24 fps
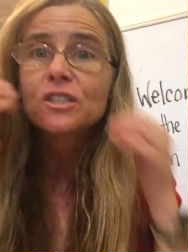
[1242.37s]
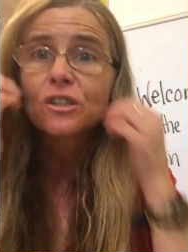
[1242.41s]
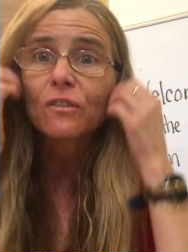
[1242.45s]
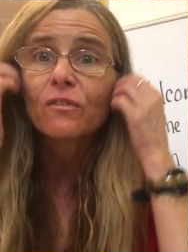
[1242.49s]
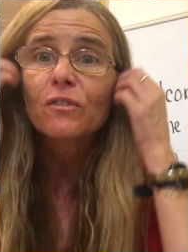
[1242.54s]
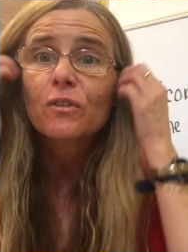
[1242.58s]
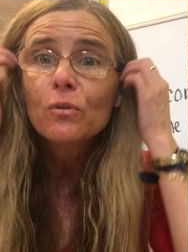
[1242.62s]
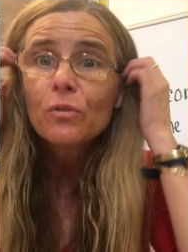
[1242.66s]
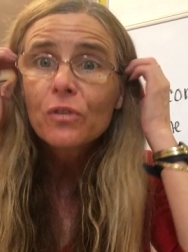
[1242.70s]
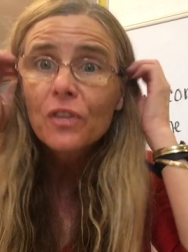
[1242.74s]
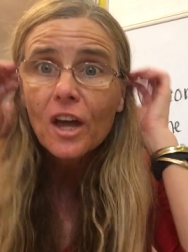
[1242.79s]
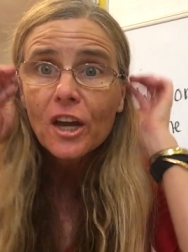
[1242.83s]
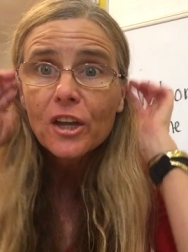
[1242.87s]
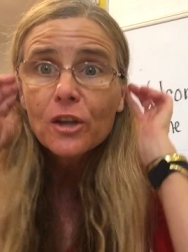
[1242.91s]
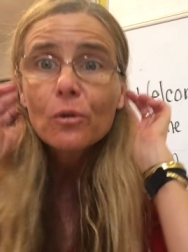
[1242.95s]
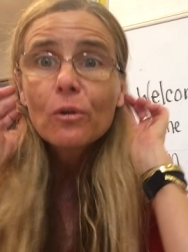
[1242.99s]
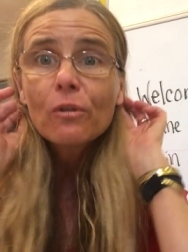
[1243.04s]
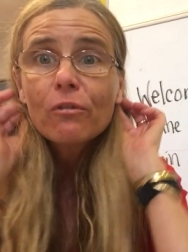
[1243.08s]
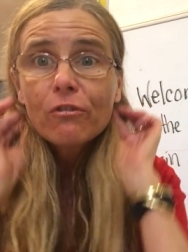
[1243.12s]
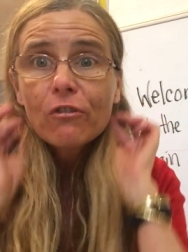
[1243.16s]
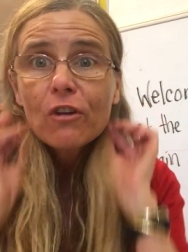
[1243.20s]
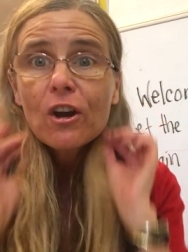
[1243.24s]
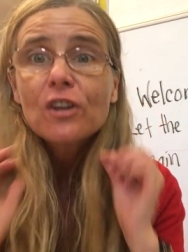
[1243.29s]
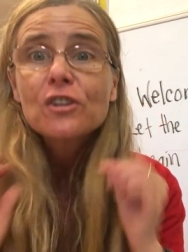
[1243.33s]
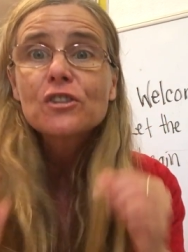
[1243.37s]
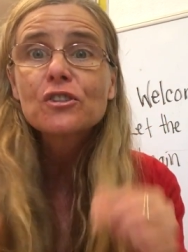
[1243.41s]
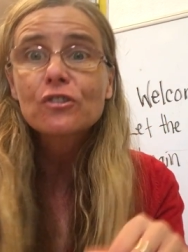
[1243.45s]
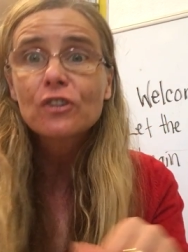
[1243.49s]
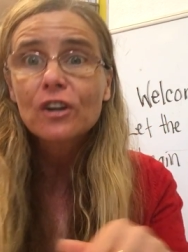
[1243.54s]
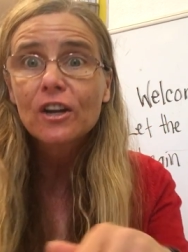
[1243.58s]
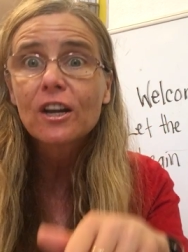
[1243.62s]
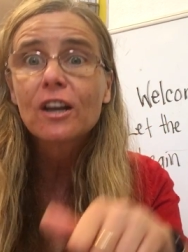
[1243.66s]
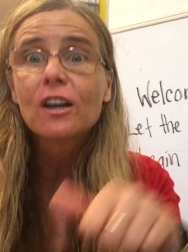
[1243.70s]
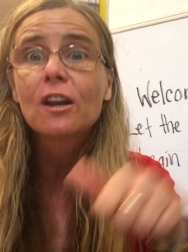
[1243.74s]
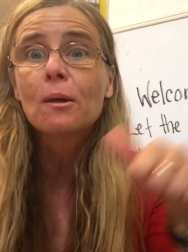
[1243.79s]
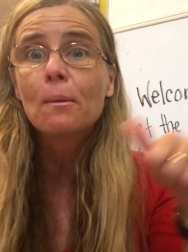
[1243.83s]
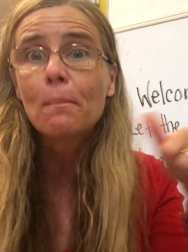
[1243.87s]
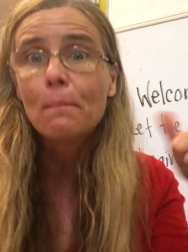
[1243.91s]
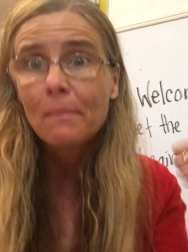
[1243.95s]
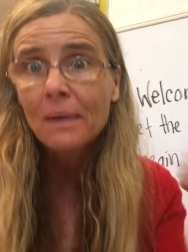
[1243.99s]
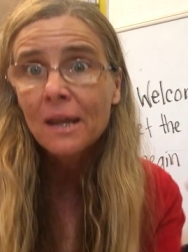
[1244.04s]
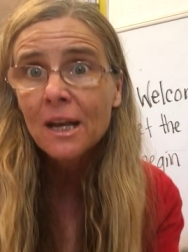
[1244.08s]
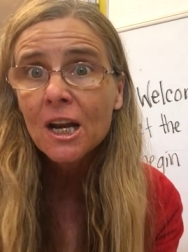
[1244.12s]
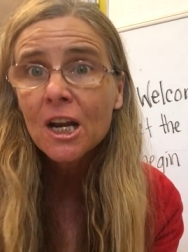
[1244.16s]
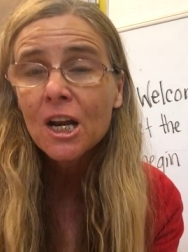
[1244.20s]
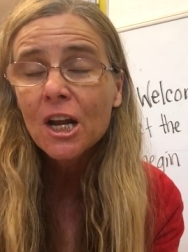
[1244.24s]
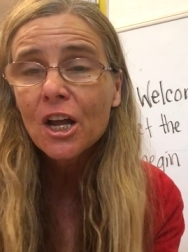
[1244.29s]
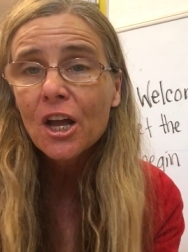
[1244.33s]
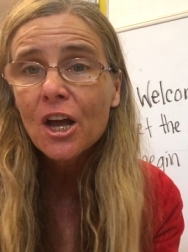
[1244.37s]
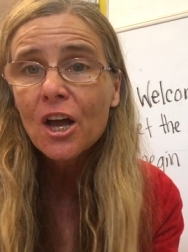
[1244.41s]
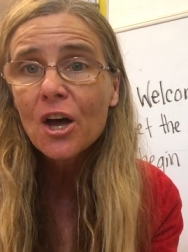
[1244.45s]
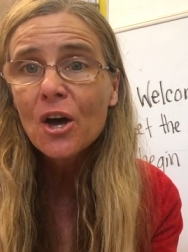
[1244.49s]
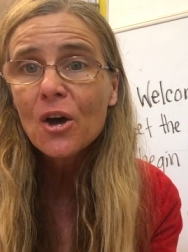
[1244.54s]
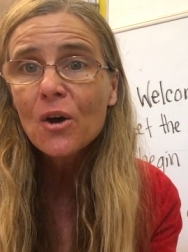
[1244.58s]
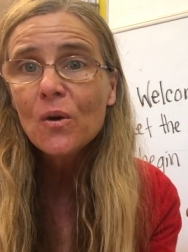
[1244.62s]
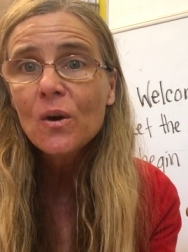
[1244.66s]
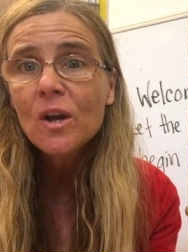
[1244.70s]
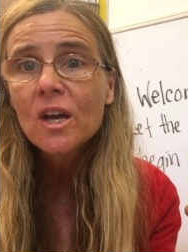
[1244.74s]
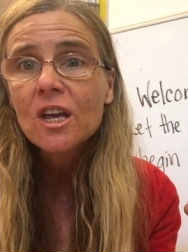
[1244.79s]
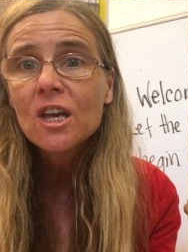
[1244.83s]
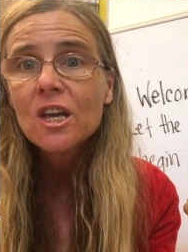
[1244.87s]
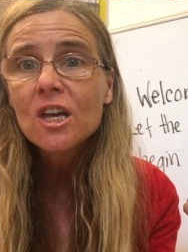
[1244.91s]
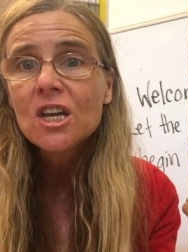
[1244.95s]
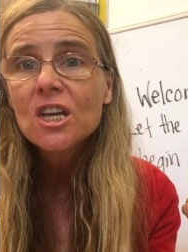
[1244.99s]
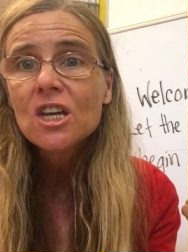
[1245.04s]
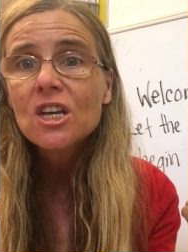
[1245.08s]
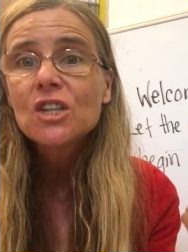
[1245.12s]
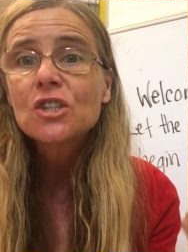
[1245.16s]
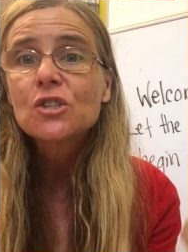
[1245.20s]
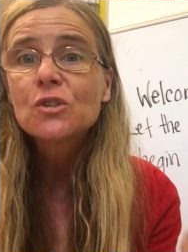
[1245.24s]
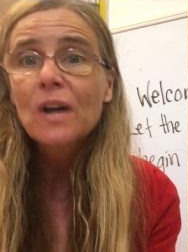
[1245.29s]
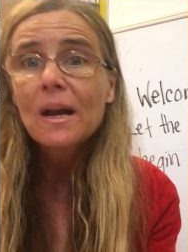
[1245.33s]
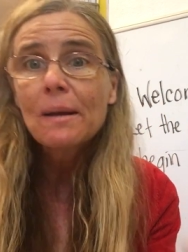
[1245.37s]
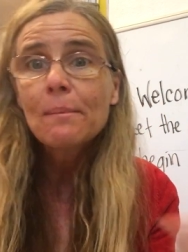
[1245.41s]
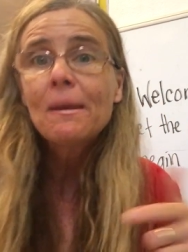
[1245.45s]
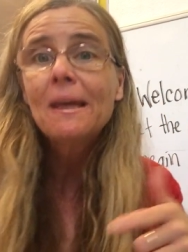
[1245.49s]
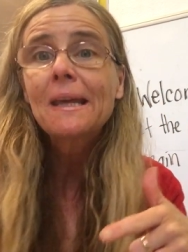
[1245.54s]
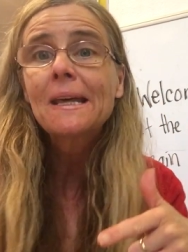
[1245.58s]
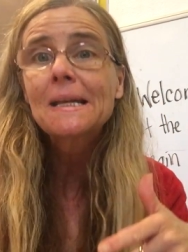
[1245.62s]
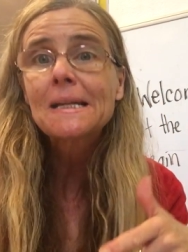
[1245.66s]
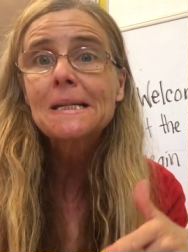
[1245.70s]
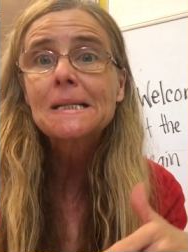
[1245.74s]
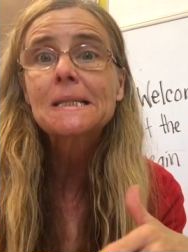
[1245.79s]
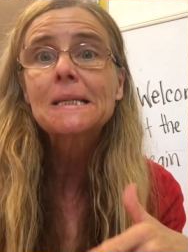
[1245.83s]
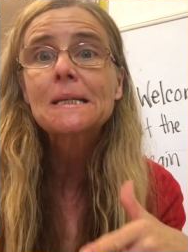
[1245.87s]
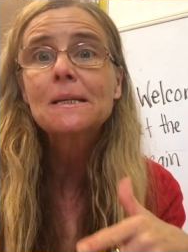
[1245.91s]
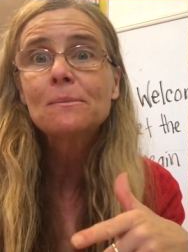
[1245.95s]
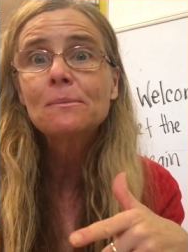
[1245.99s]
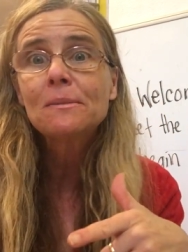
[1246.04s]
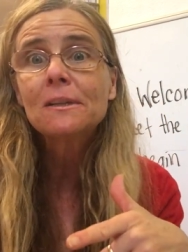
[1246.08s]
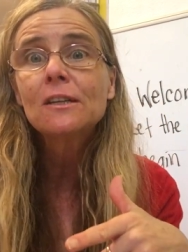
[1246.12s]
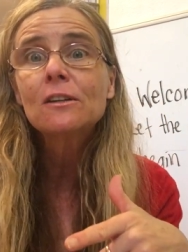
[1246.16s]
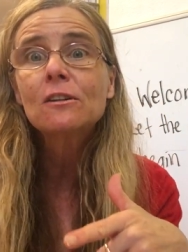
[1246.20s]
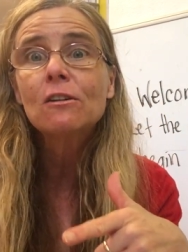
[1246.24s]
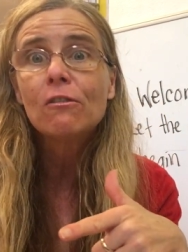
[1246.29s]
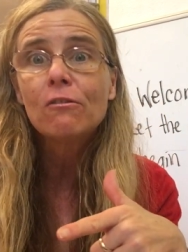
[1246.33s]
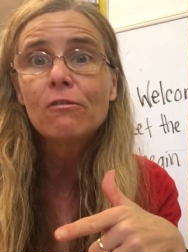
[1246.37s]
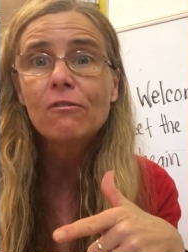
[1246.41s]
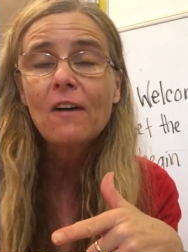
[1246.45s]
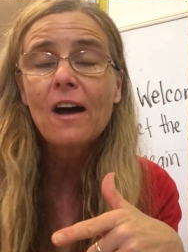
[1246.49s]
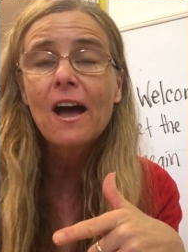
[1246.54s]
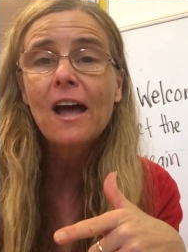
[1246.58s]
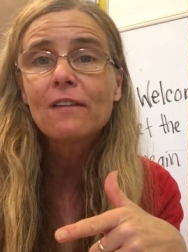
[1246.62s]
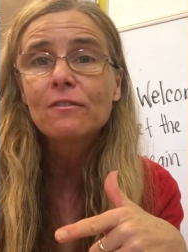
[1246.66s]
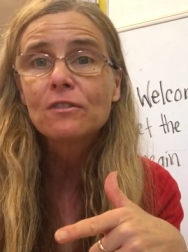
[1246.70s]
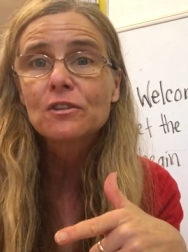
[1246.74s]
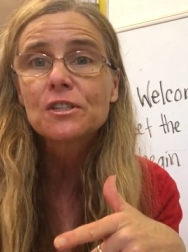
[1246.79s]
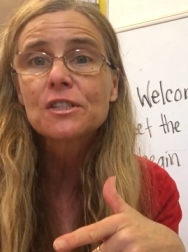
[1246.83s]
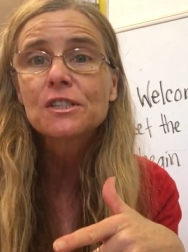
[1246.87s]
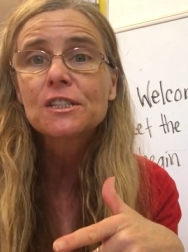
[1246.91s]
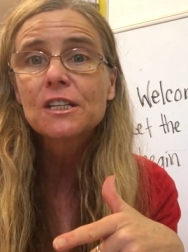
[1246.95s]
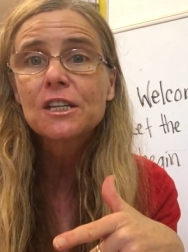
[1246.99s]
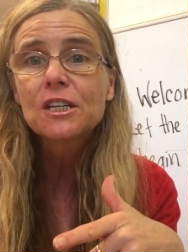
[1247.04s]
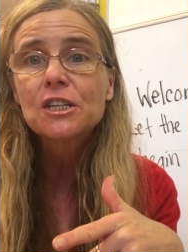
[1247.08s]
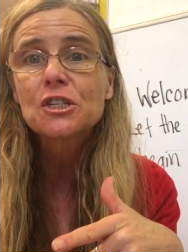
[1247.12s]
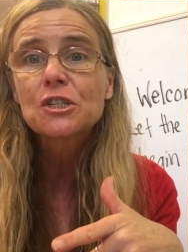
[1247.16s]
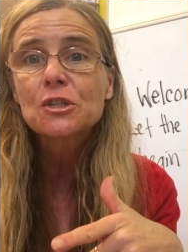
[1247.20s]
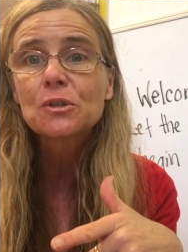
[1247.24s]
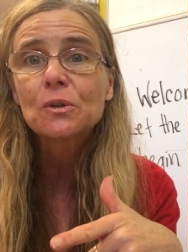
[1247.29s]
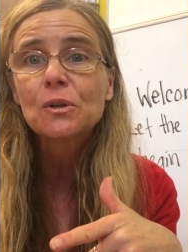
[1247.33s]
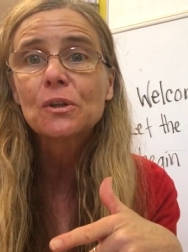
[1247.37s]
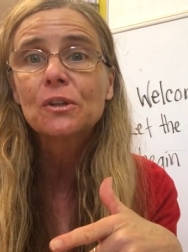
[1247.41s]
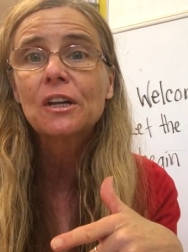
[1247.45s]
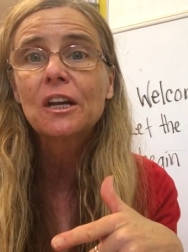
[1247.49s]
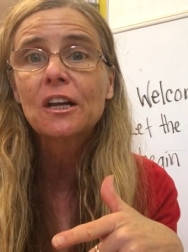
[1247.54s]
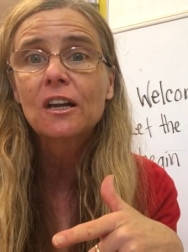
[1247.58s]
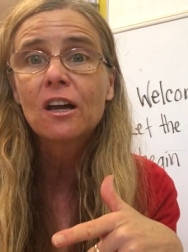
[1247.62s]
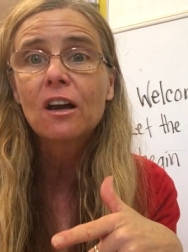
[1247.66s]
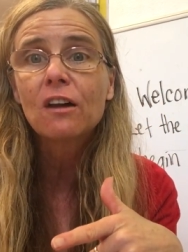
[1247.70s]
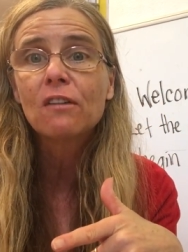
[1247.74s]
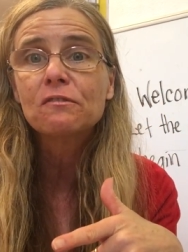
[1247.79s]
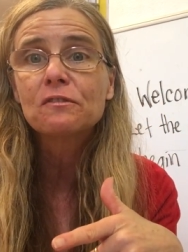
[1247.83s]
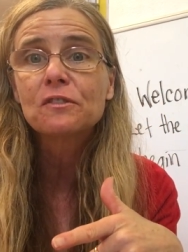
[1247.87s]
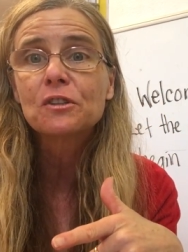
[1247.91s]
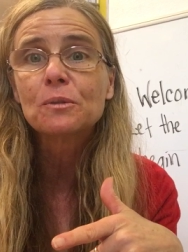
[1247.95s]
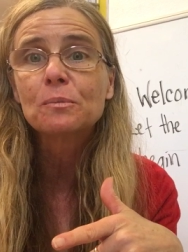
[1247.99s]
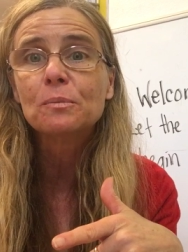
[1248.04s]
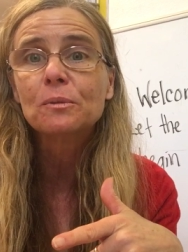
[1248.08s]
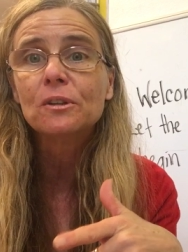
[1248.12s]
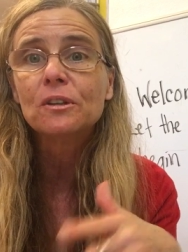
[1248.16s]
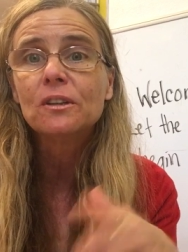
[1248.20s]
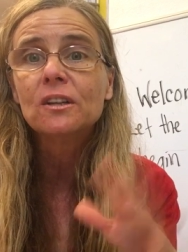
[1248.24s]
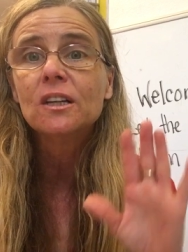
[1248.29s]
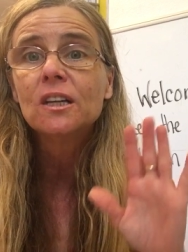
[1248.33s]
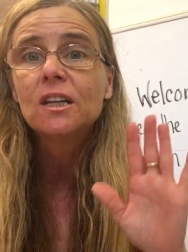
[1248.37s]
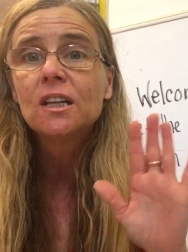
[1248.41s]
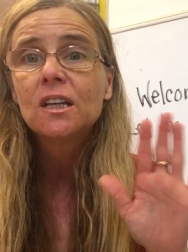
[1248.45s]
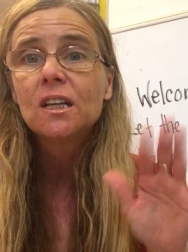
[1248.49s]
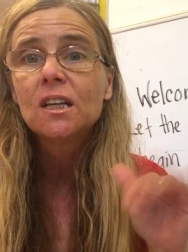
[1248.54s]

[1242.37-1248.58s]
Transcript: So if you thought you were frustrated a minute ago, Try making some little five or six year old uncomfortable.